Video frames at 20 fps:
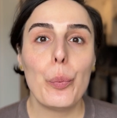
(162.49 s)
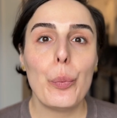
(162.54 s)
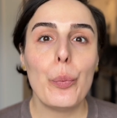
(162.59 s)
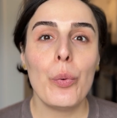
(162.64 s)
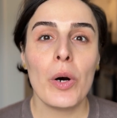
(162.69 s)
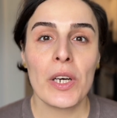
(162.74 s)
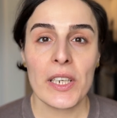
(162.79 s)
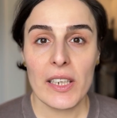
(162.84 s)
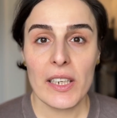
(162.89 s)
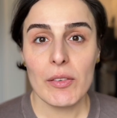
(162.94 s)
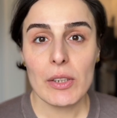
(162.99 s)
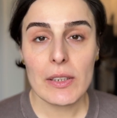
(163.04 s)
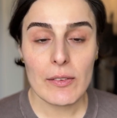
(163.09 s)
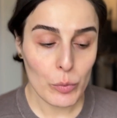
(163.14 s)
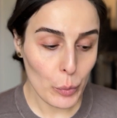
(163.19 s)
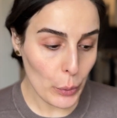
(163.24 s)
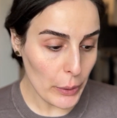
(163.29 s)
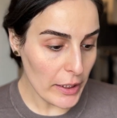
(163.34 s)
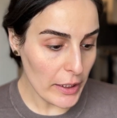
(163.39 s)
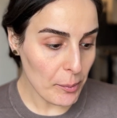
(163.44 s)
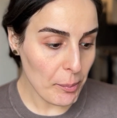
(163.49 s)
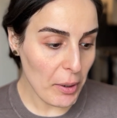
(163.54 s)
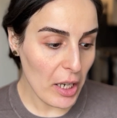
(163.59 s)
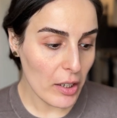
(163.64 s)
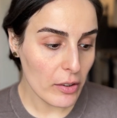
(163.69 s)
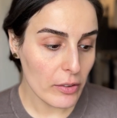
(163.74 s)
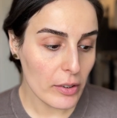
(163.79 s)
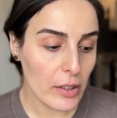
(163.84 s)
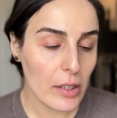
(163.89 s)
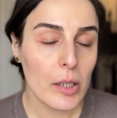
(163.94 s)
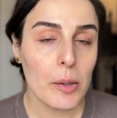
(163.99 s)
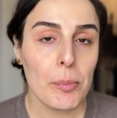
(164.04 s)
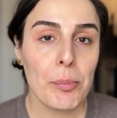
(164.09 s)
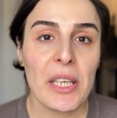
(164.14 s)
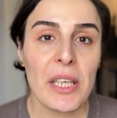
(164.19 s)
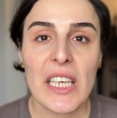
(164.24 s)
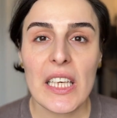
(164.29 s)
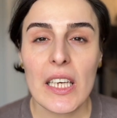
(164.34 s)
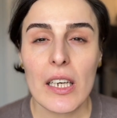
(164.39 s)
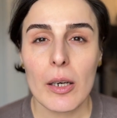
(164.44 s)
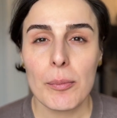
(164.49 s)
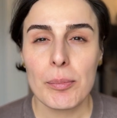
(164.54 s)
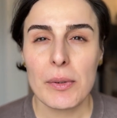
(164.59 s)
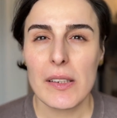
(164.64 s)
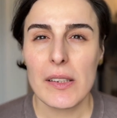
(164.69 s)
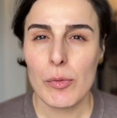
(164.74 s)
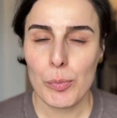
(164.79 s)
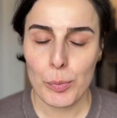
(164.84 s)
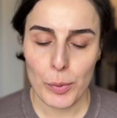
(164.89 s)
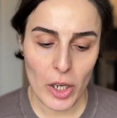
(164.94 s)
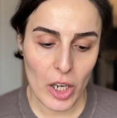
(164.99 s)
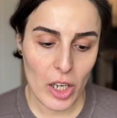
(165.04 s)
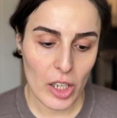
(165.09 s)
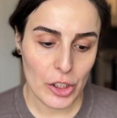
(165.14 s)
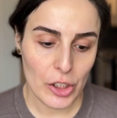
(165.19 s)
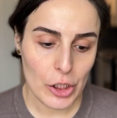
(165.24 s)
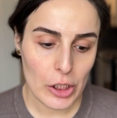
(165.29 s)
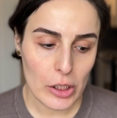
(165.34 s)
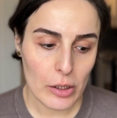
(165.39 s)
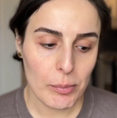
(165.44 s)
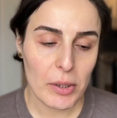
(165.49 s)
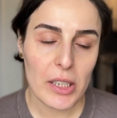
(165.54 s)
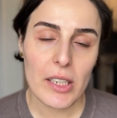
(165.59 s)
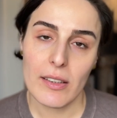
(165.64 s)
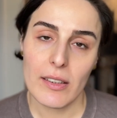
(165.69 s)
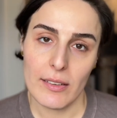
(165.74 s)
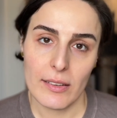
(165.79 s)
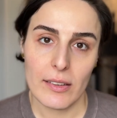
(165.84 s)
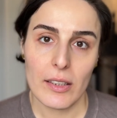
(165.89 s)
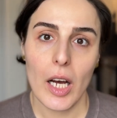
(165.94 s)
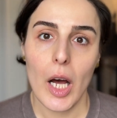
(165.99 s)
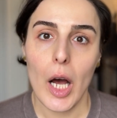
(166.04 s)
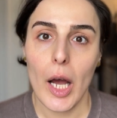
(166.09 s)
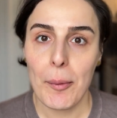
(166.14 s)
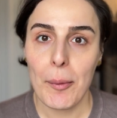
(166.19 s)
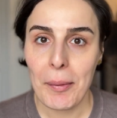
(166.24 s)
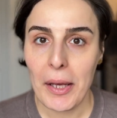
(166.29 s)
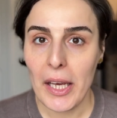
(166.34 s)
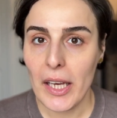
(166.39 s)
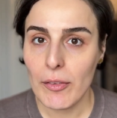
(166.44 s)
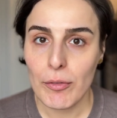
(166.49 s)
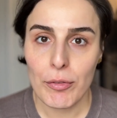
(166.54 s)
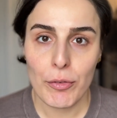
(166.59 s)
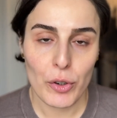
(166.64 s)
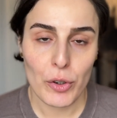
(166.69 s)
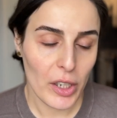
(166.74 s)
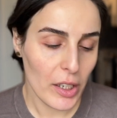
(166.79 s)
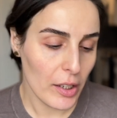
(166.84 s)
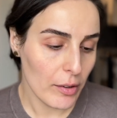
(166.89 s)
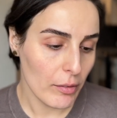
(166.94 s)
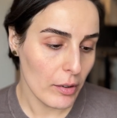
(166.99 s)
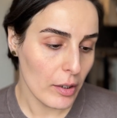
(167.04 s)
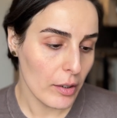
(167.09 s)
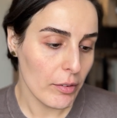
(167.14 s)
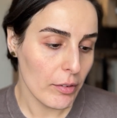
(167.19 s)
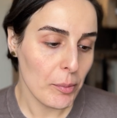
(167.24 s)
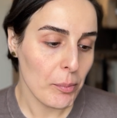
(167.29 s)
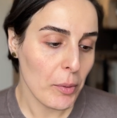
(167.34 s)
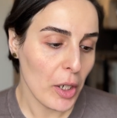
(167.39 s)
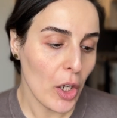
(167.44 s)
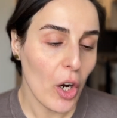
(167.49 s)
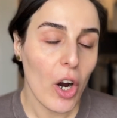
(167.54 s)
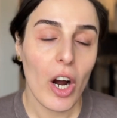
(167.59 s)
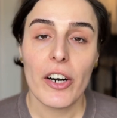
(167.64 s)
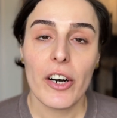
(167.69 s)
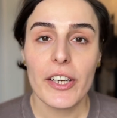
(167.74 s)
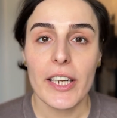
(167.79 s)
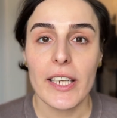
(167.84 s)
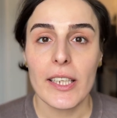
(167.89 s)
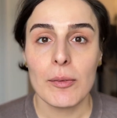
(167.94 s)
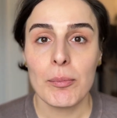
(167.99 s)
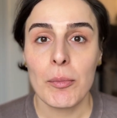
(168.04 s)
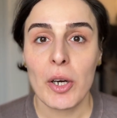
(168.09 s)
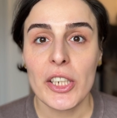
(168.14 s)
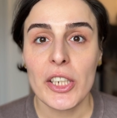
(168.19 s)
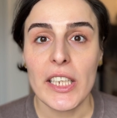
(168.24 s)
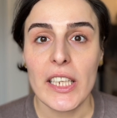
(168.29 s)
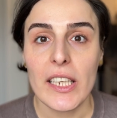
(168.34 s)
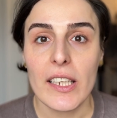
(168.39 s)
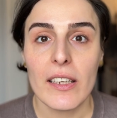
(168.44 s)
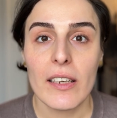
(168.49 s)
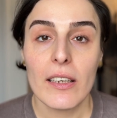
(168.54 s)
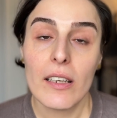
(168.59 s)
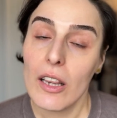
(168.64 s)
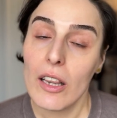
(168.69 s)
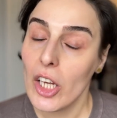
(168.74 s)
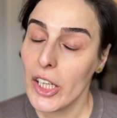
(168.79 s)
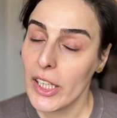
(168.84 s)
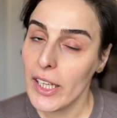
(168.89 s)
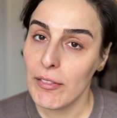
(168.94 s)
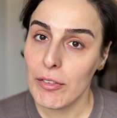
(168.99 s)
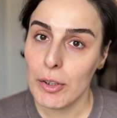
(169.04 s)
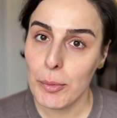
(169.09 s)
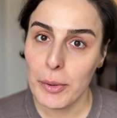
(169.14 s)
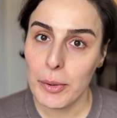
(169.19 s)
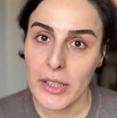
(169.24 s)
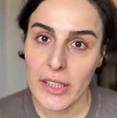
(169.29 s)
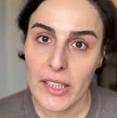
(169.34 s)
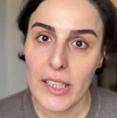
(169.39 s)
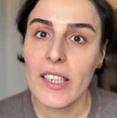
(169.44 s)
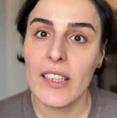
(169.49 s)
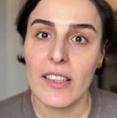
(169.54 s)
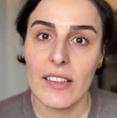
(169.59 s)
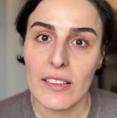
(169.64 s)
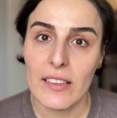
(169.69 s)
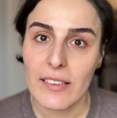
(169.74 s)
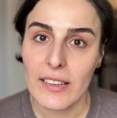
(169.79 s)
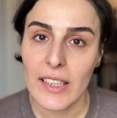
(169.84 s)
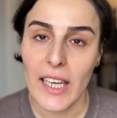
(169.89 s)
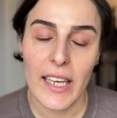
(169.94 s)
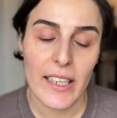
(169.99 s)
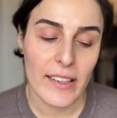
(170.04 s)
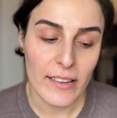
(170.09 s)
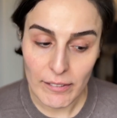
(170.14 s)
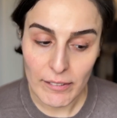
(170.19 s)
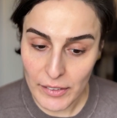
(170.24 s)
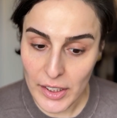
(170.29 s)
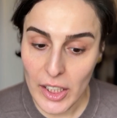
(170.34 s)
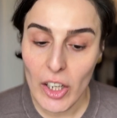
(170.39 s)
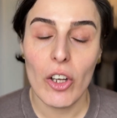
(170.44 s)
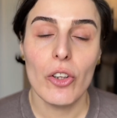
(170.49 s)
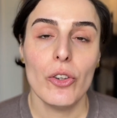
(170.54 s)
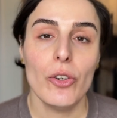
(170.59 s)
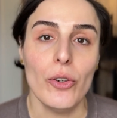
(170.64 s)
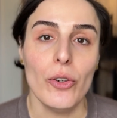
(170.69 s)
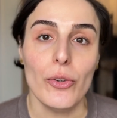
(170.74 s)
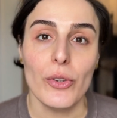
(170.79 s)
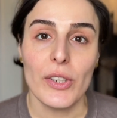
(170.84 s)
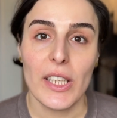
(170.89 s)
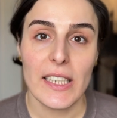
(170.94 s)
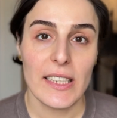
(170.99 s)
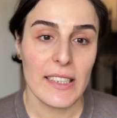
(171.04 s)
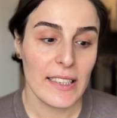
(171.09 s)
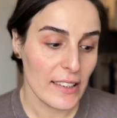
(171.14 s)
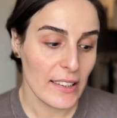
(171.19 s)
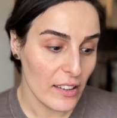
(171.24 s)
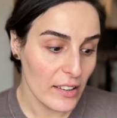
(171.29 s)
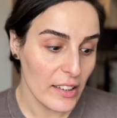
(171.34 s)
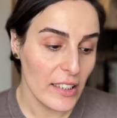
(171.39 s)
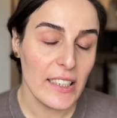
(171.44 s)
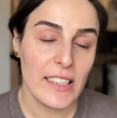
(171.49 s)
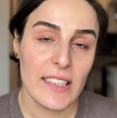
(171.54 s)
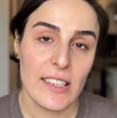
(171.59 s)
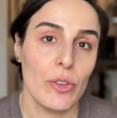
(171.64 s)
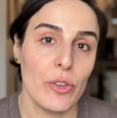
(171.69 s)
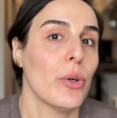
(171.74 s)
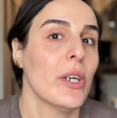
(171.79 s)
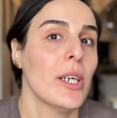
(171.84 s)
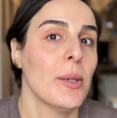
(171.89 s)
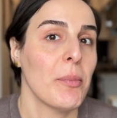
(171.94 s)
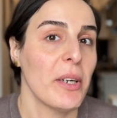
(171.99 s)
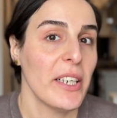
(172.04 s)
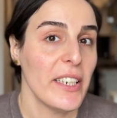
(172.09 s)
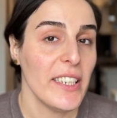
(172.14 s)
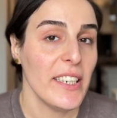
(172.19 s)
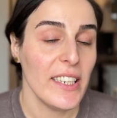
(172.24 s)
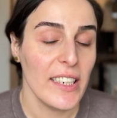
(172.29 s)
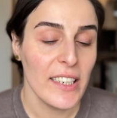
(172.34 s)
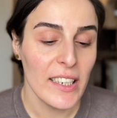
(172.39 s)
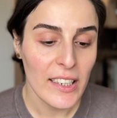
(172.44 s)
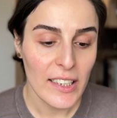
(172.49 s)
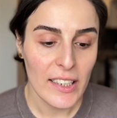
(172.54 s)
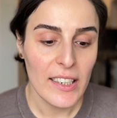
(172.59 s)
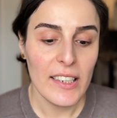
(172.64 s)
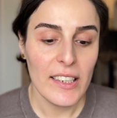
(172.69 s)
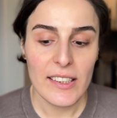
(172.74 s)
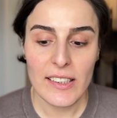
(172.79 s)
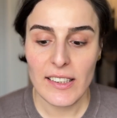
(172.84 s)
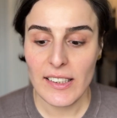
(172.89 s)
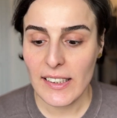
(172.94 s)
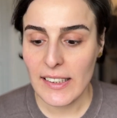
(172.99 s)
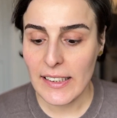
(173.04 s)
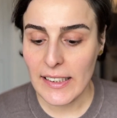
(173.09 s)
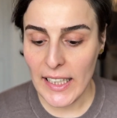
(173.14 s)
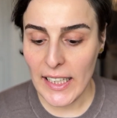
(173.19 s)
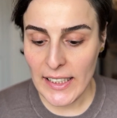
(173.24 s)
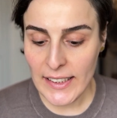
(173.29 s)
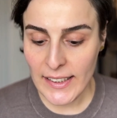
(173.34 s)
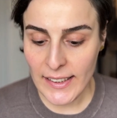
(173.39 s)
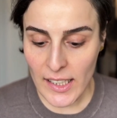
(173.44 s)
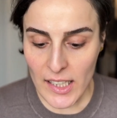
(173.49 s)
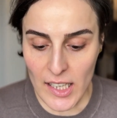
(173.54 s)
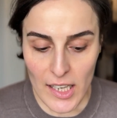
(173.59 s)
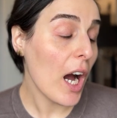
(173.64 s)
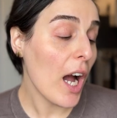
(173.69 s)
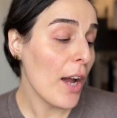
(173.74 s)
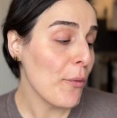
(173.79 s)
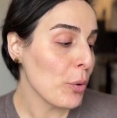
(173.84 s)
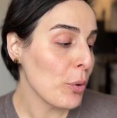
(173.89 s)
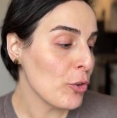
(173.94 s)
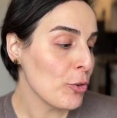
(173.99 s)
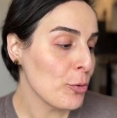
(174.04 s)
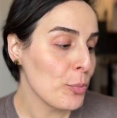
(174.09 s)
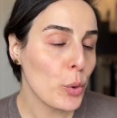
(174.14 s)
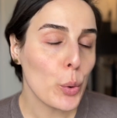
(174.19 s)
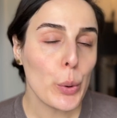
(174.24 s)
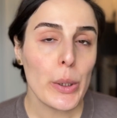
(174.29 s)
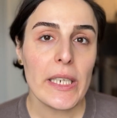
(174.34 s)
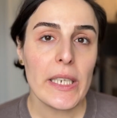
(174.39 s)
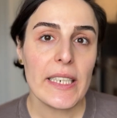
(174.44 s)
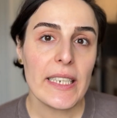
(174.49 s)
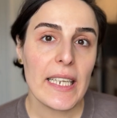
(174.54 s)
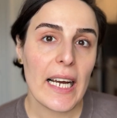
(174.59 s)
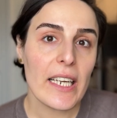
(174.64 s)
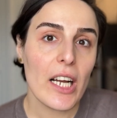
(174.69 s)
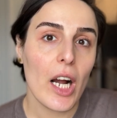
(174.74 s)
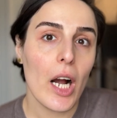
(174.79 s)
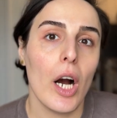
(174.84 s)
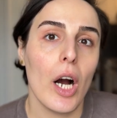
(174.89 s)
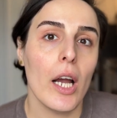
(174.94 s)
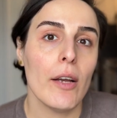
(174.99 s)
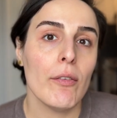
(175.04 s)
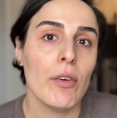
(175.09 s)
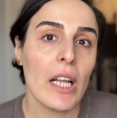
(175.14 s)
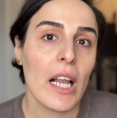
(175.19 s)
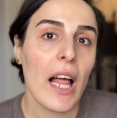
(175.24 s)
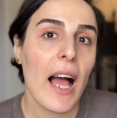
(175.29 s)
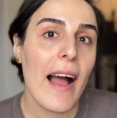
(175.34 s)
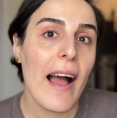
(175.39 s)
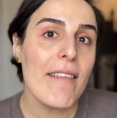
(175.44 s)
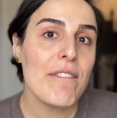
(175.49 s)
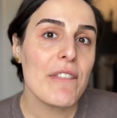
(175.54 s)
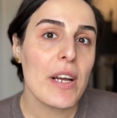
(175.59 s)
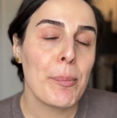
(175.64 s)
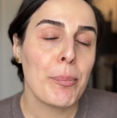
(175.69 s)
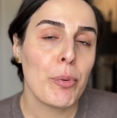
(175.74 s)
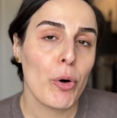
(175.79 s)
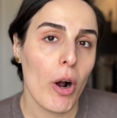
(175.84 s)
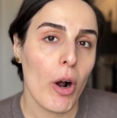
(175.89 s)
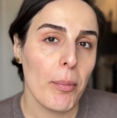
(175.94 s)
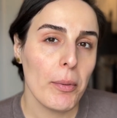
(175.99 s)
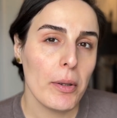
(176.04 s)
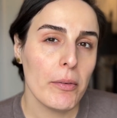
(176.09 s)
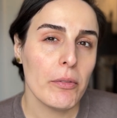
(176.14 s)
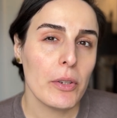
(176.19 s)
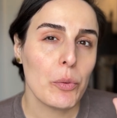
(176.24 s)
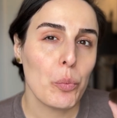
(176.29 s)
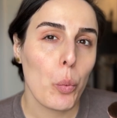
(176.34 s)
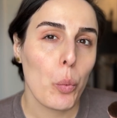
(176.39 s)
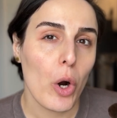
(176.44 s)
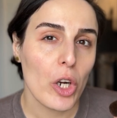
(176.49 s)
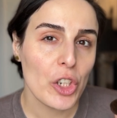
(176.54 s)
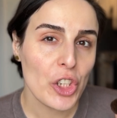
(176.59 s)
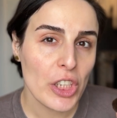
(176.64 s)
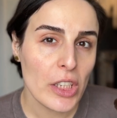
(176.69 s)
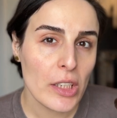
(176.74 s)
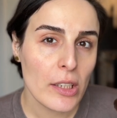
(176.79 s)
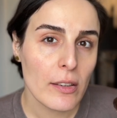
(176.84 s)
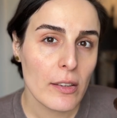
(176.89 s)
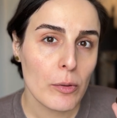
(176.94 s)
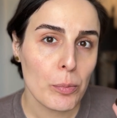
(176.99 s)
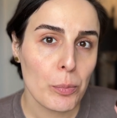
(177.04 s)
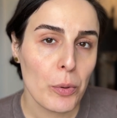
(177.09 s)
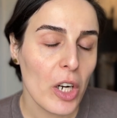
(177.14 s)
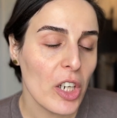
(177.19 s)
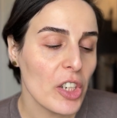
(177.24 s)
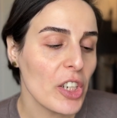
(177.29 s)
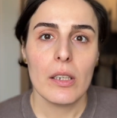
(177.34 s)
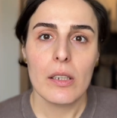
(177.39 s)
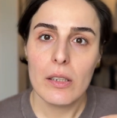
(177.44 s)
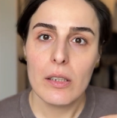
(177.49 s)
What I was worried about picking up this brush, because I paid for it with my heart and money like everybody else, and we all know that it's not easy to earn money these days. I was worried that I will have a problem with washing this brush.